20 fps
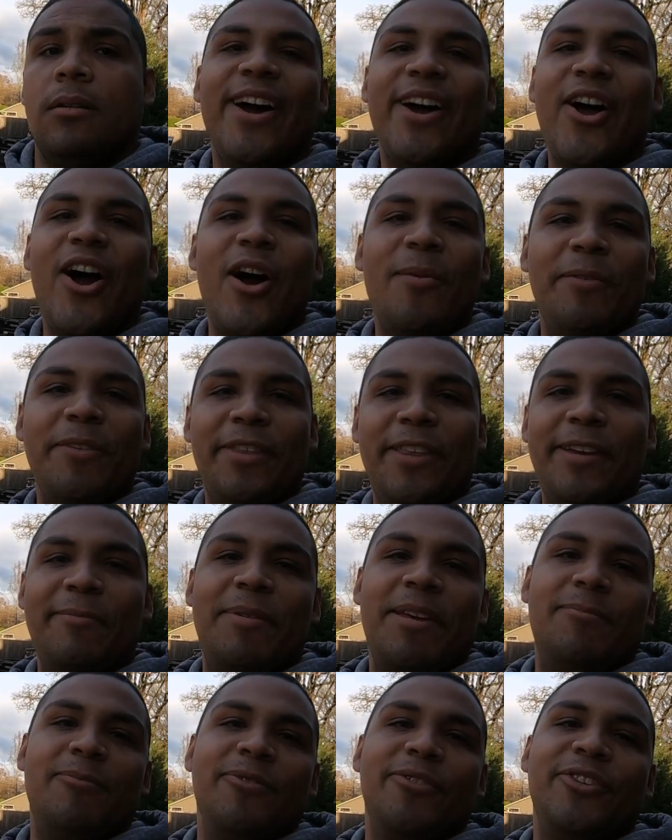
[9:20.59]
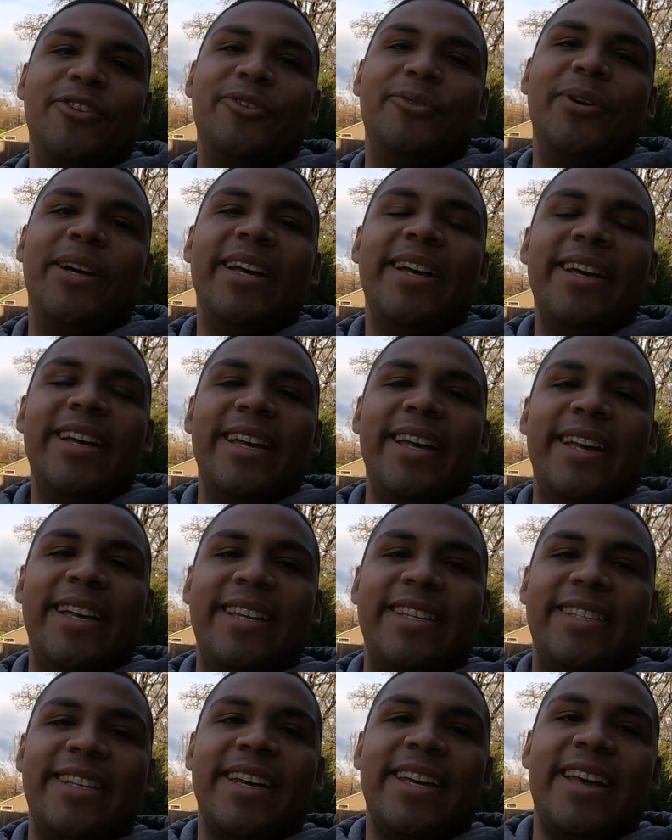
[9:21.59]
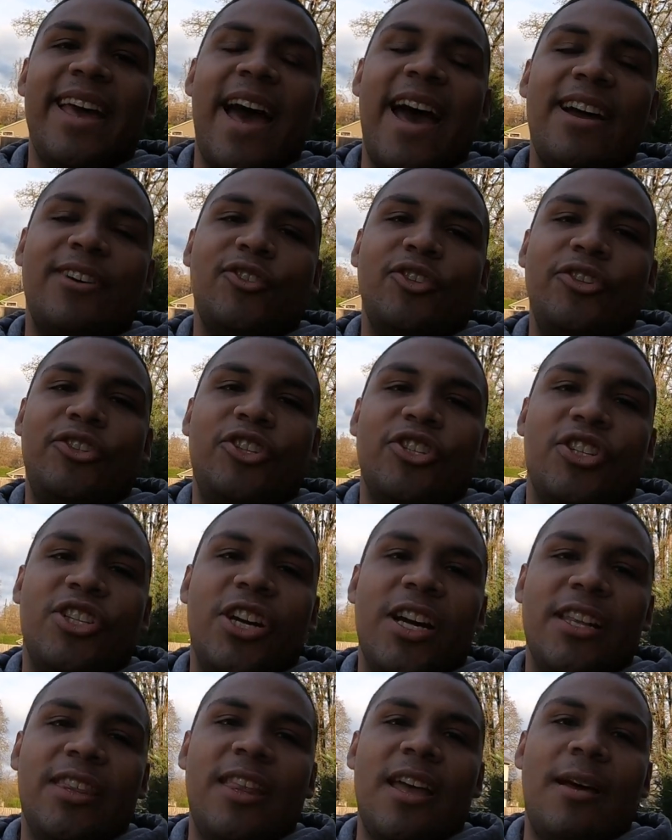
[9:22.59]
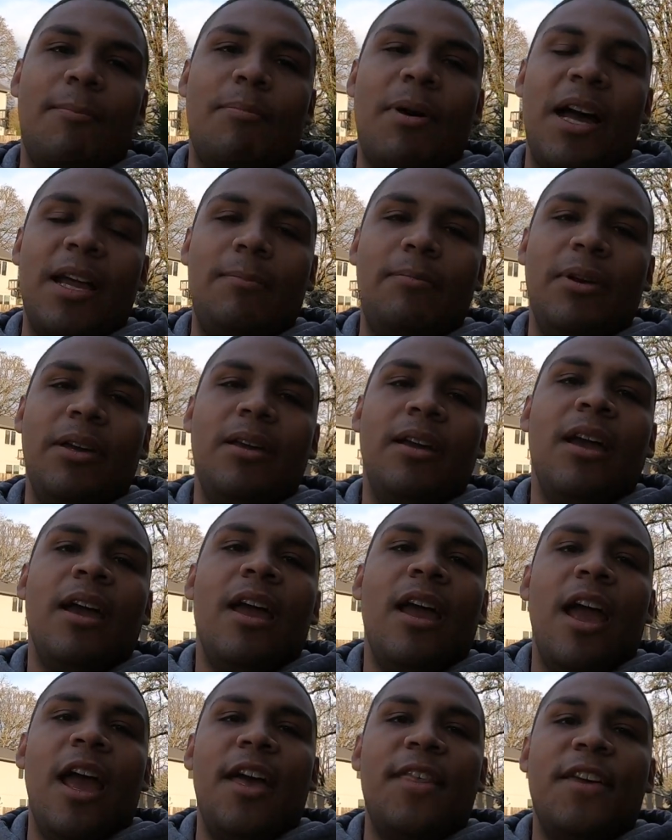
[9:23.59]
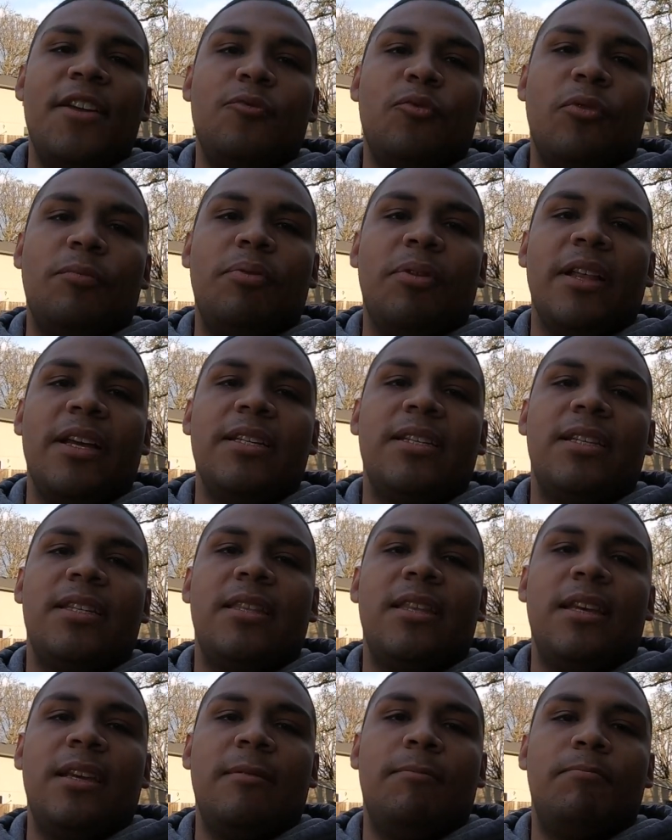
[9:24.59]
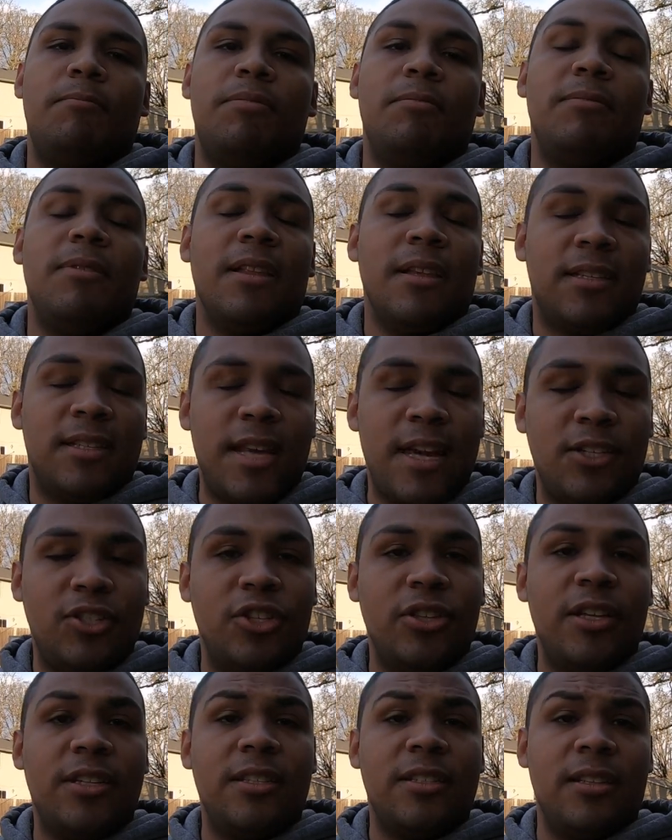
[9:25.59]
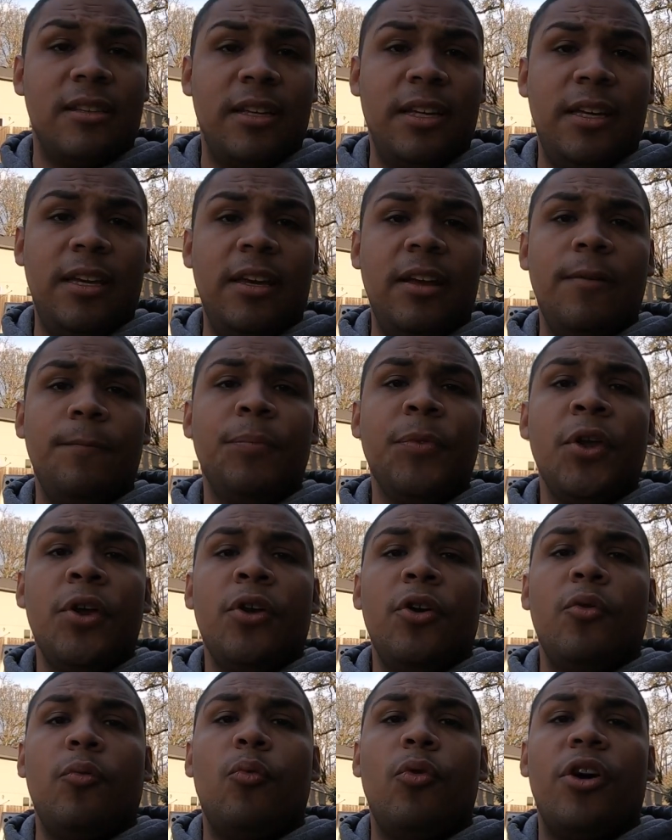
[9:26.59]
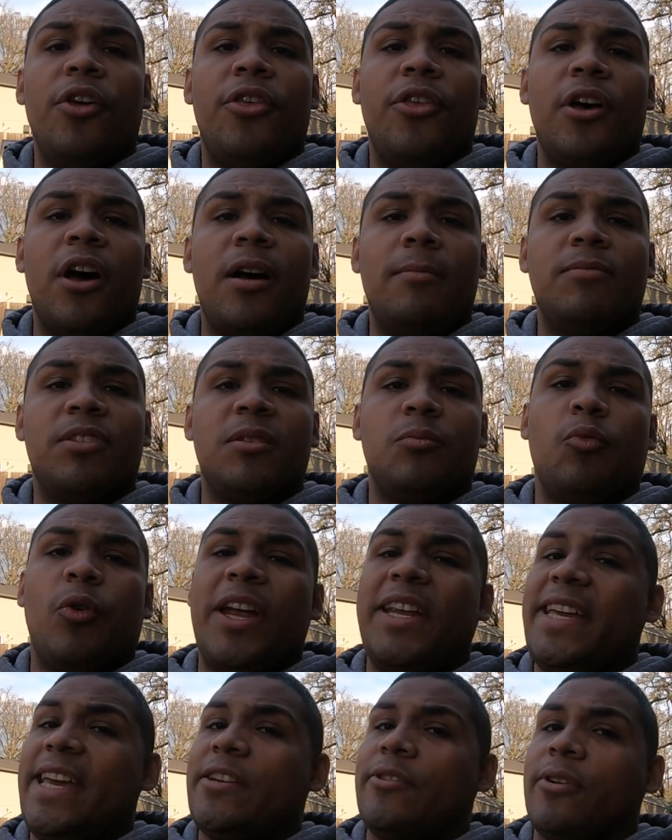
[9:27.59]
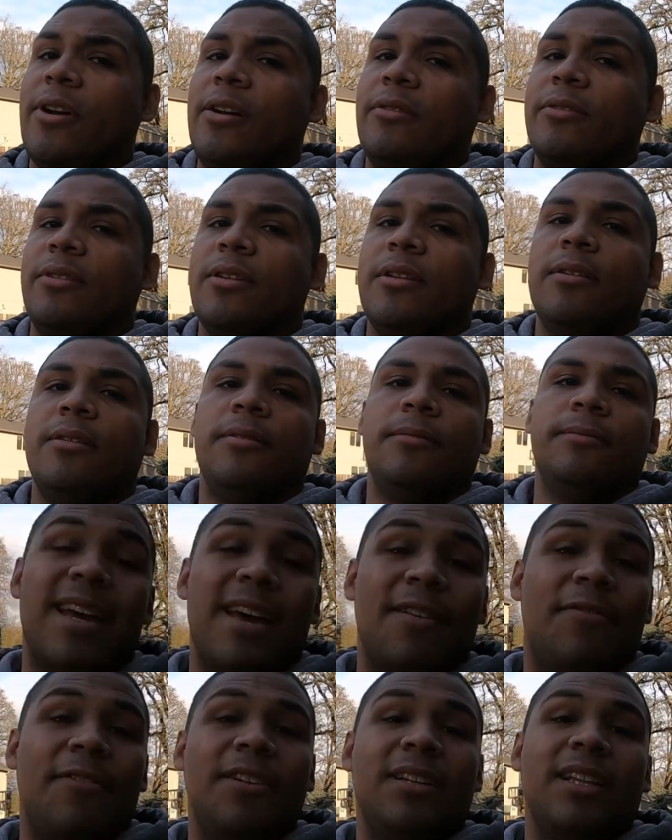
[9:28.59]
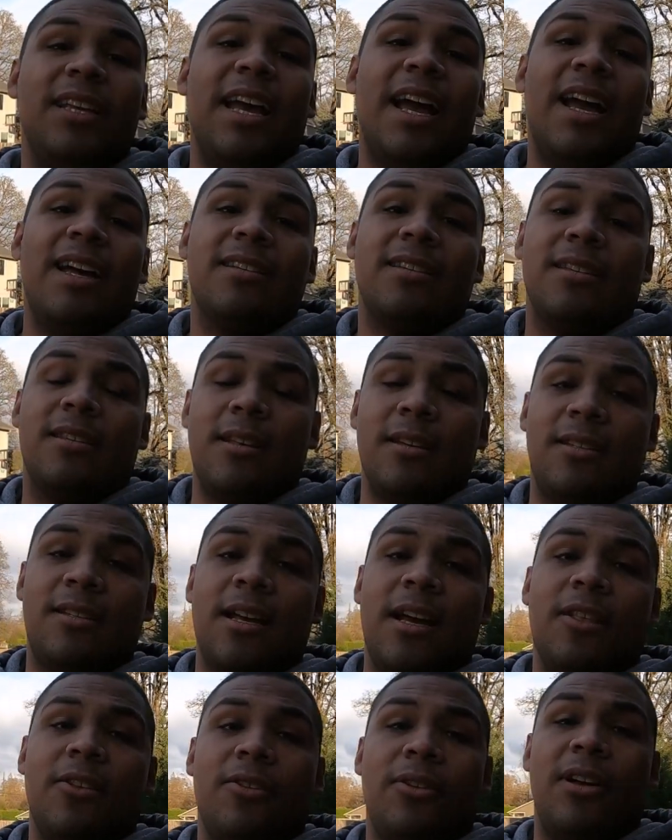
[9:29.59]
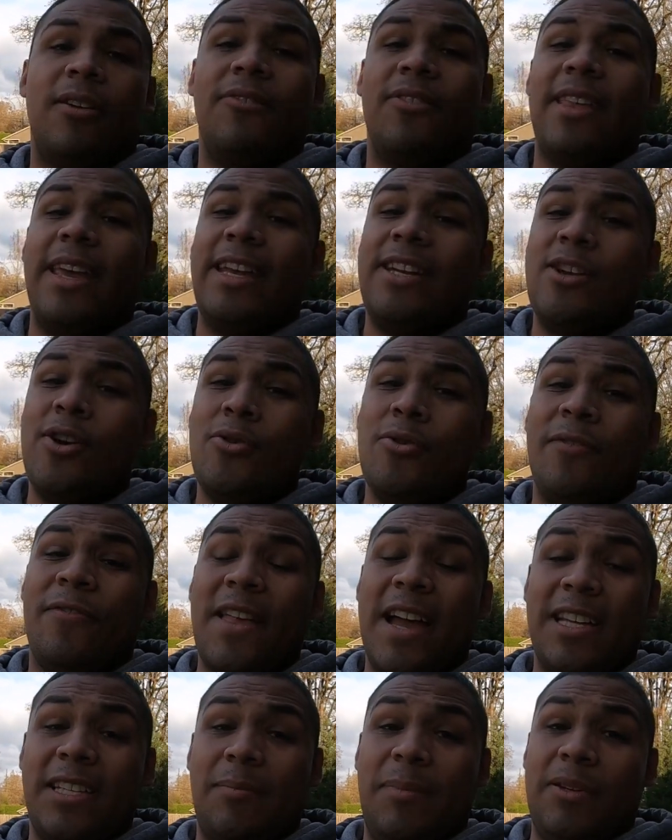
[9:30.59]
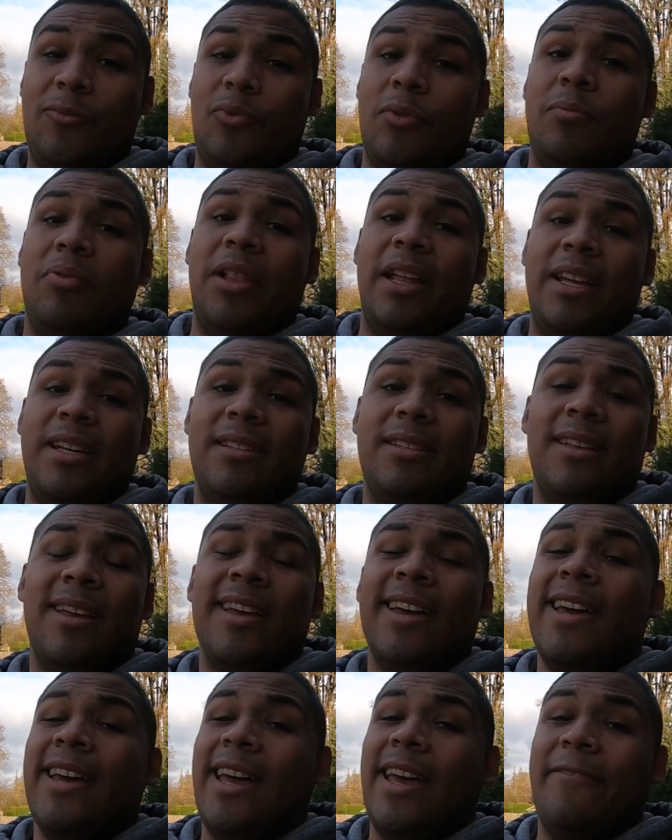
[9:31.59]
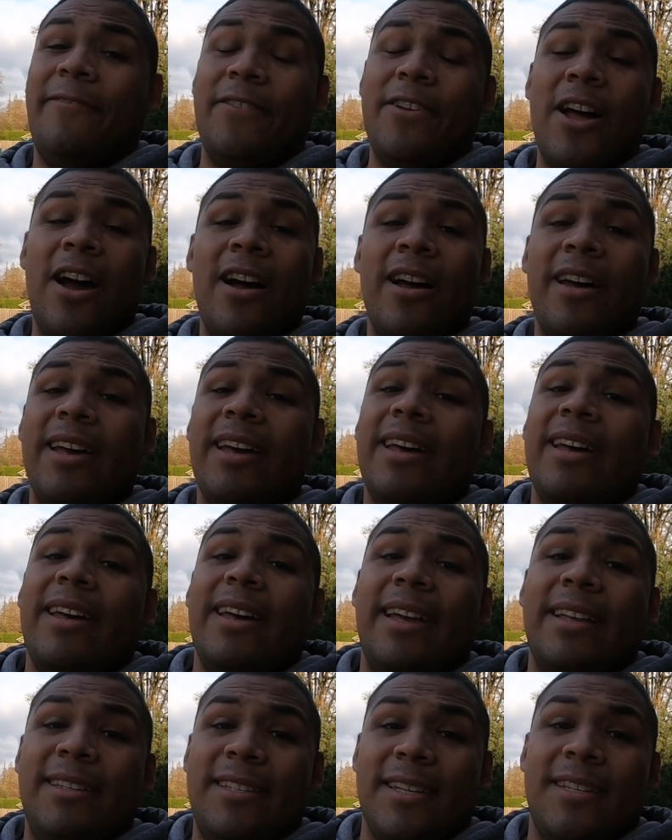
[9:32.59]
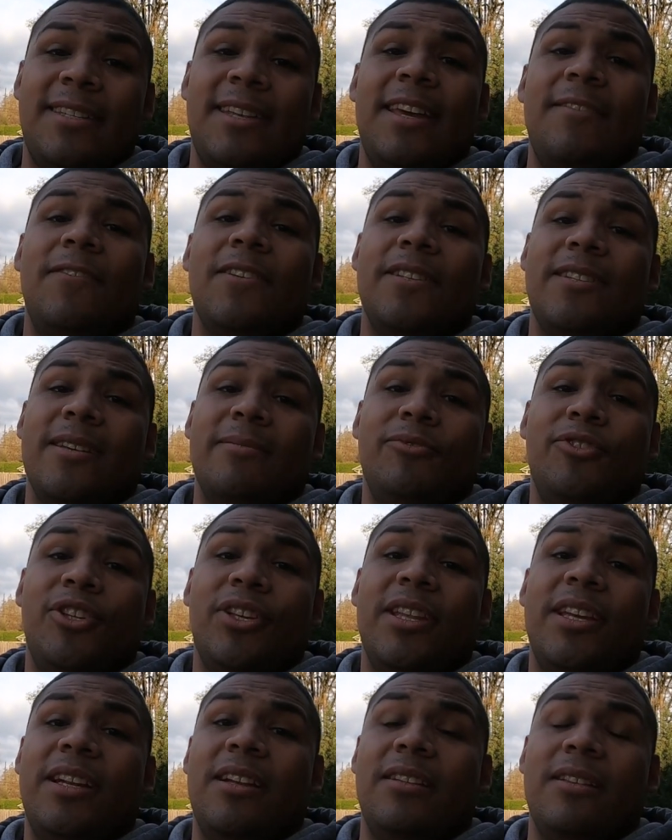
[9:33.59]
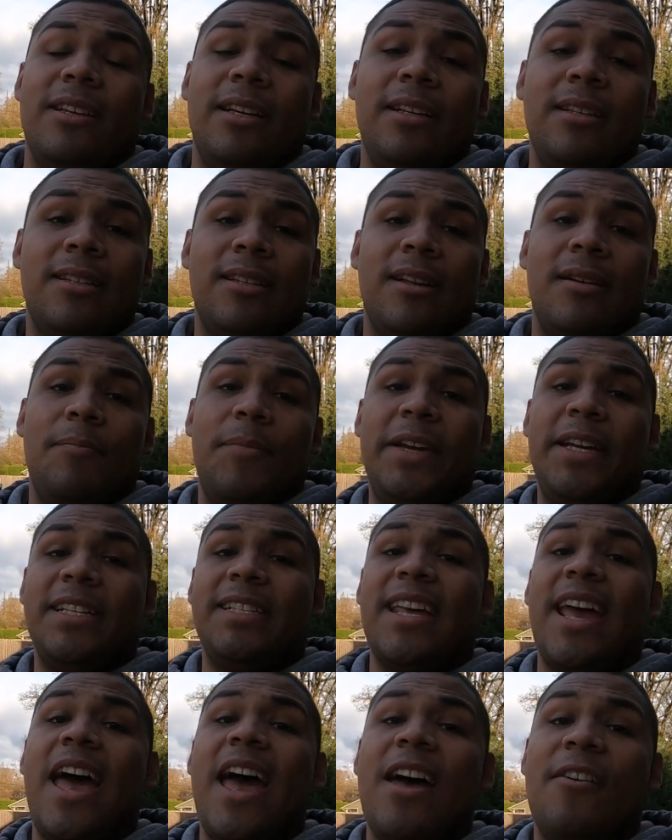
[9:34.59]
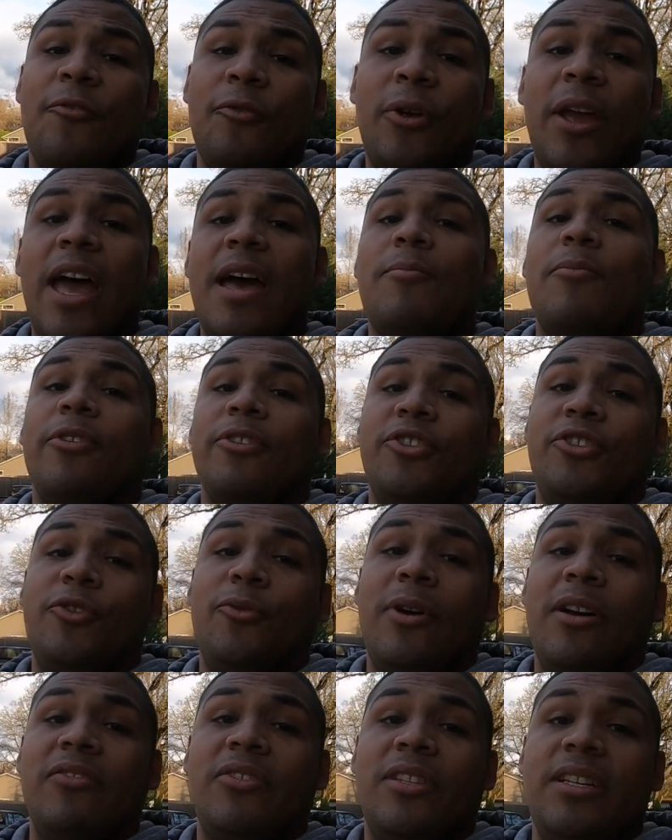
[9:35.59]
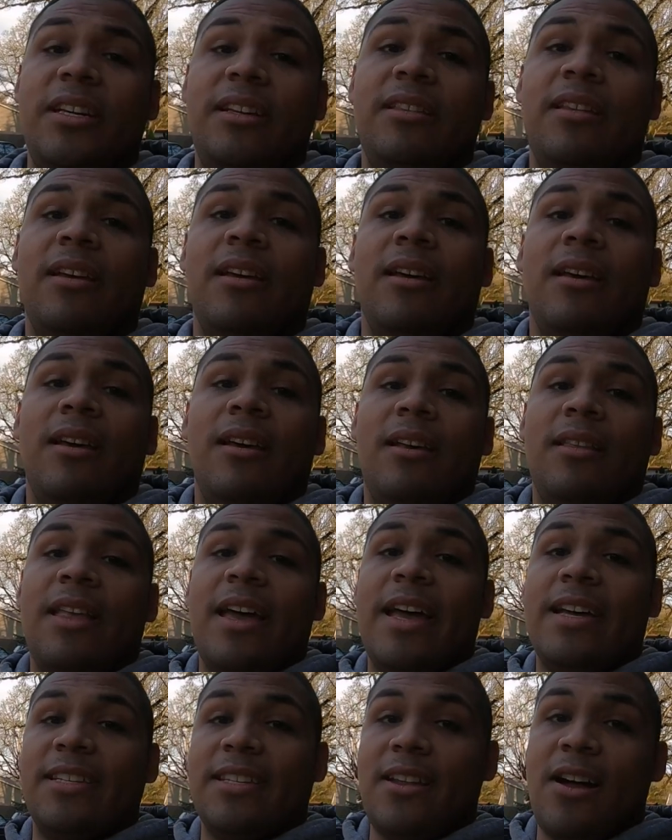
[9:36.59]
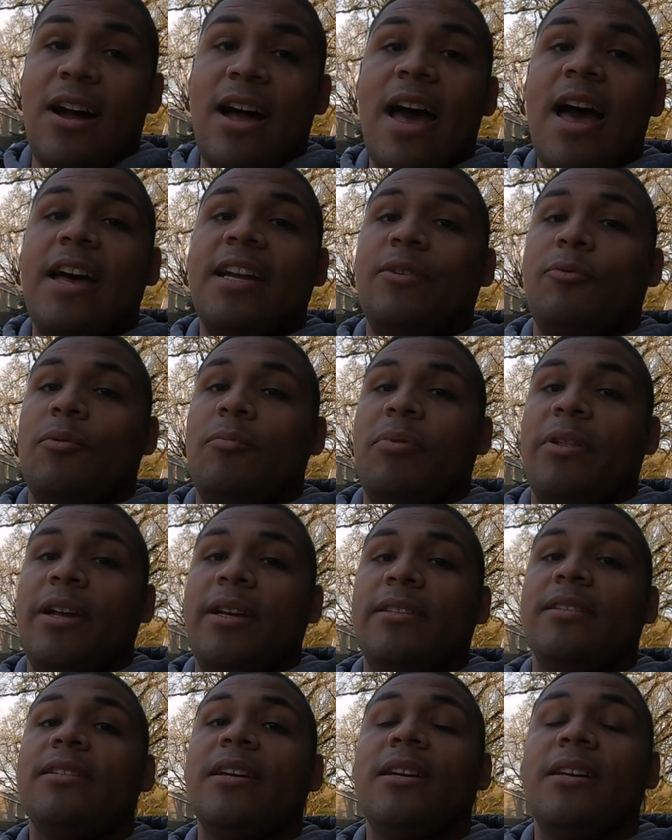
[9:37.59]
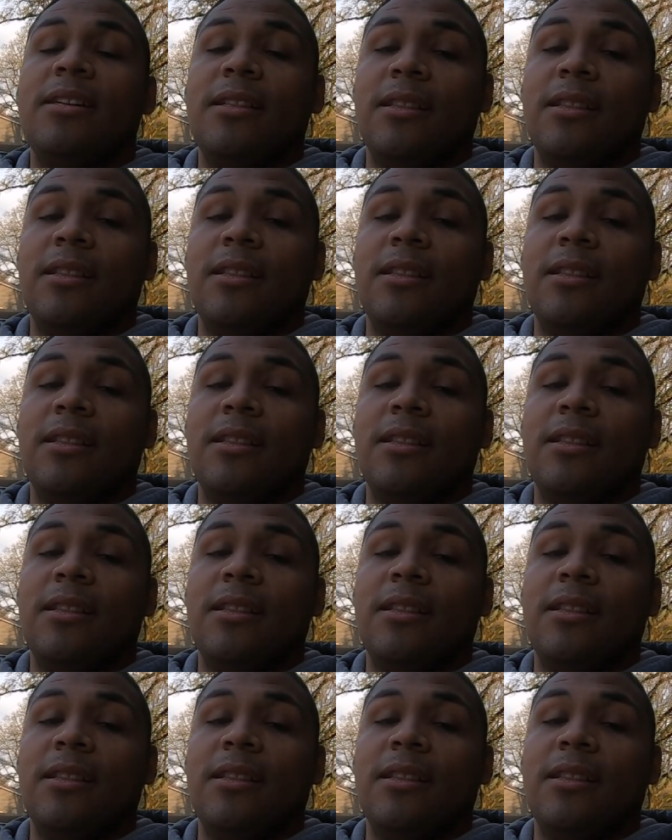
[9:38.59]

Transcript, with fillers: A common thing people do is actually just cut that piping and then replace the section that is leaking with um, some radiator hose. Definitely ask the seller if they know if that's been replaced. If not, it's a safe assumption that it leaks because every MR2 I've seen that has not had it replaced